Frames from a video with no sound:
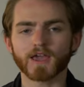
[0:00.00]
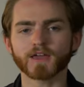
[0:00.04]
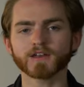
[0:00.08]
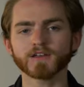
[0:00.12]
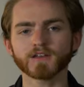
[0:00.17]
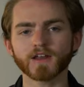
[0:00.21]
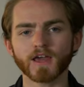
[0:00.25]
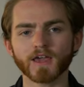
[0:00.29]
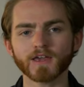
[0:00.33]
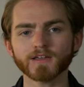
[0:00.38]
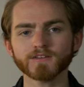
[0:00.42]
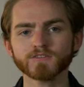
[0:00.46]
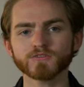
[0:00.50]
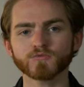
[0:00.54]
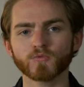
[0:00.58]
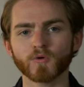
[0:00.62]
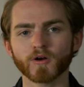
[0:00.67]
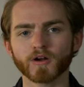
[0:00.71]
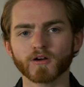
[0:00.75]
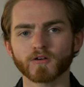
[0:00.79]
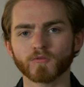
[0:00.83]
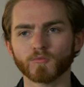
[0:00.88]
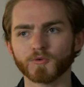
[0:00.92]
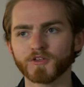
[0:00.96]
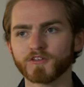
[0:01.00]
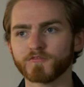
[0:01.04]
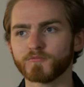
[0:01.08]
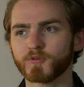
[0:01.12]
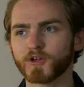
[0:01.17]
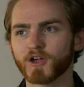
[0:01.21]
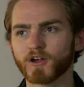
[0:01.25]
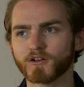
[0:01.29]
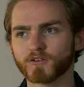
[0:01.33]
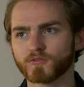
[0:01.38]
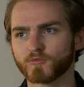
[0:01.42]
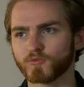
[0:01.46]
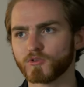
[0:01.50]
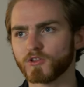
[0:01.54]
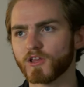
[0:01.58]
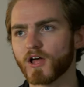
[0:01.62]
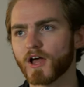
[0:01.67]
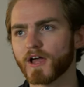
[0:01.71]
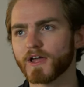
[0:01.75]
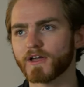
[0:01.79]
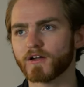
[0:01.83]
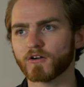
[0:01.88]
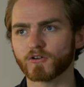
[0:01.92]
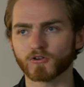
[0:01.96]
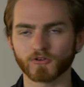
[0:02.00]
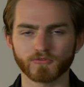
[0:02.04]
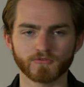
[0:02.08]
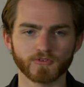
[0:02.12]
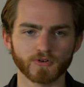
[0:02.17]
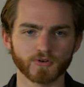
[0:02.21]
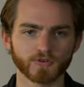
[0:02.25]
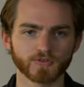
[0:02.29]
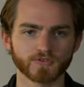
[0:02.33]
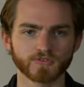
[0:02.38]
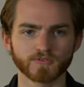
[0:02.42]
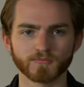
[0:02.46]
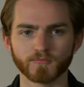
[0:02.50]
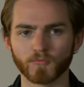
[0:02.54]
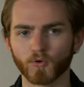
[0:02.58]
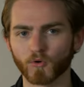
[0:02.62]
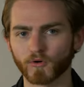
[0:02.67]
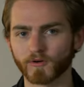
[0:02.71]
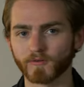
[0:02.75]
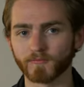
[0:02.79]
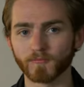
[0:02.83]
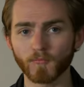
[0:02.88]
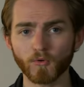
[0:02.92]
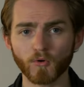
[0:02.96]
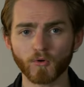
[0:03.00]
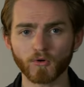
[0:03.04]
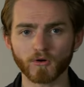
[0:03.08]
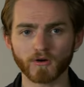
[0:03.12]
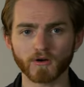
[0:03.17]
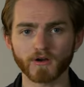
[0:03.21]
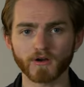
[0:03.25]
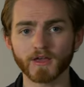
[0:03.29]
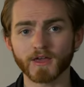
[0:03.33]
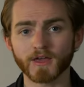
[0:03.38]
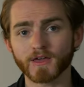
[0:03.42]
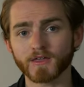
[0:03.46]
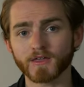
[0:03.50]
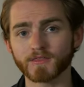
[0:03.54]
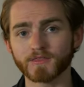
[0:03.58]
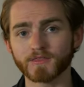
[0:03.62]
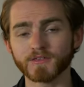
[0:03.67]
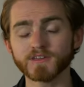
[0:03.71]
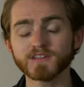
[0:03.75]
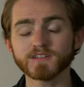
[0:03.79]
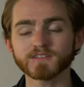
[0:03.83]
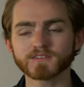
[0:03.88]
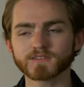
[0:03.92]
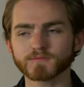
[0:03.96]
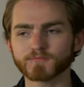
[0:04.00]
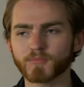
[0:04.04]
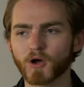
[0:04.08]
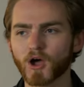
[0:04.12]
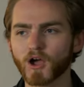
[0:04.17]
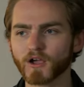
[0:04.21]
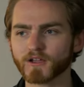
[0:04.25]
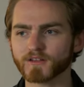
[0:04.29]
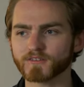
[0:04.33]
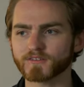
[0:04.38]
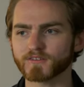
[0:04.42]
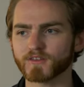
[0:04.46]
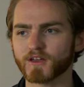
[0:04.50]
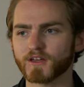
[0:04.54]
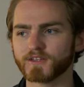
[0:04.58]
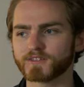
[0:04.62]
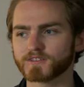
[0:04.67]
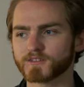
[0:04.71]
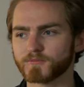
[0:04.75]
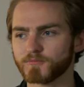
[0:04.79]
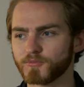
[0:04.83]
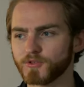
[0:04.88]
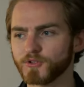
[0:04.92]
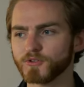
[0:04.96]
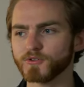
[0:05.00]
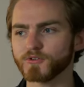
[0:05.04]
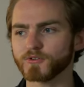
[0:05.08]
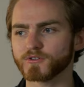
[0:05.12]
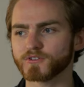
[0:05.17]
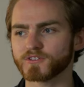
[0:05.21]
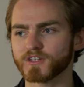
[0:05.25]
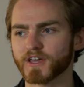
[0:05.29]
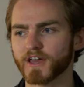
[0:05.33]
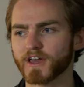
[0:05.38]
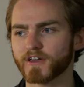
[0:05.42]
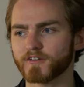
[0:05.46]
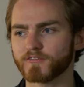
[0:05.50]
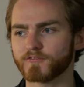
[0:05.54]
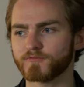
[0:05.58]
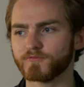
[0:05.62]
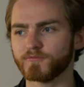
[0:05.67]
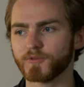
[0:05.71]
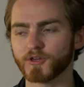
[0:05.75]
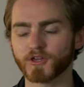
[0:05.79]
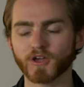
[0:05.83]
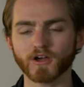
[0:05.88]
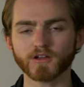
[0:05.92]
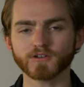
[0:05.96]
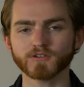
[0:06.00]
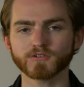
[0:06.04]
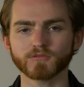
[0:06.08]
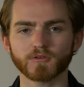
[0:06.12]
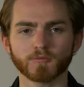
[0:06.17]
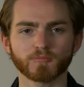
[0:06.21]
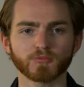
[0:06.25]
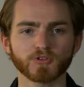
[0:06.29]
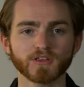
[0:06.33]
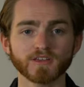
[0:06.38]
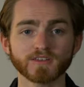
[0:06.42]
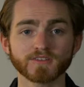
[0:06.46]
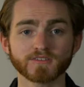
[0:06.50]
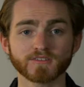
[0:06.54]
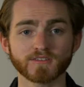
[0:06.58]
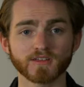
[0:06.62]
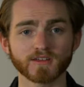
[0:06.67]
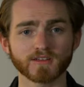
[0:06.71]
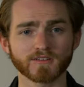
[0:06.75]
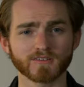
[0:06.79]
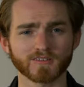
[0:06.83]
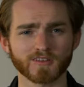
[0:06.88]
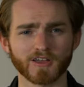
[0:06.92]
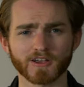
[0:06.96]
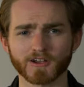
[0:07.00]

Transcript: In an age where we've begun to rely on our phones more and more, these pocket-sized computers have begun to replace things